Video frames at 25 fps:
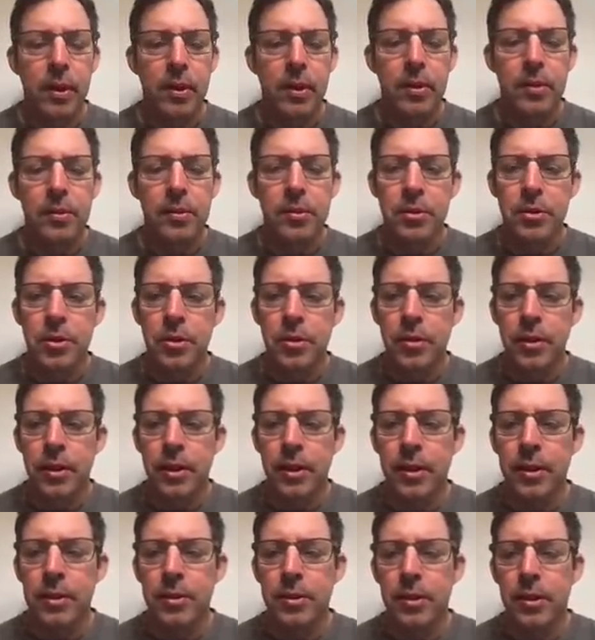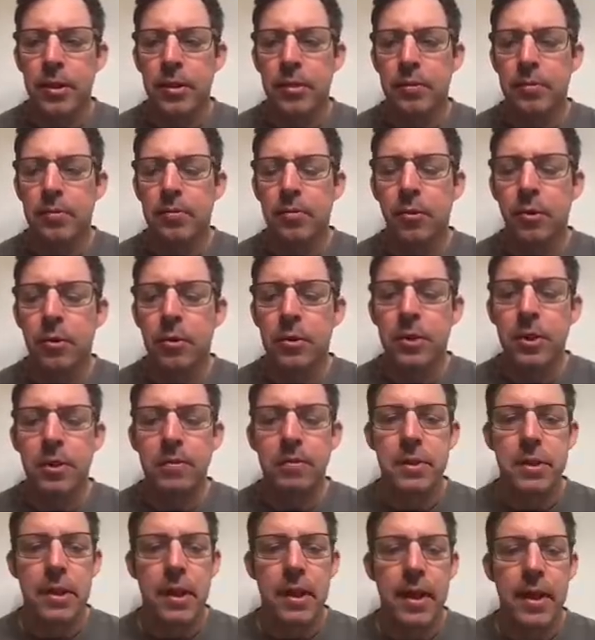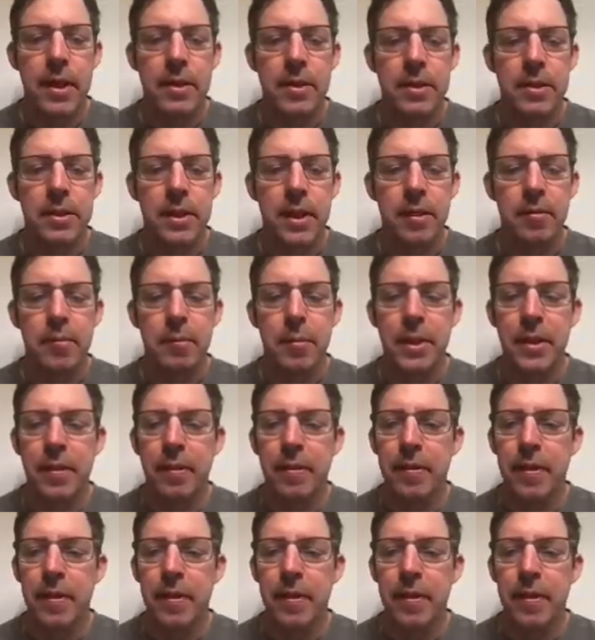These are showing areas on Forest Service lands that have been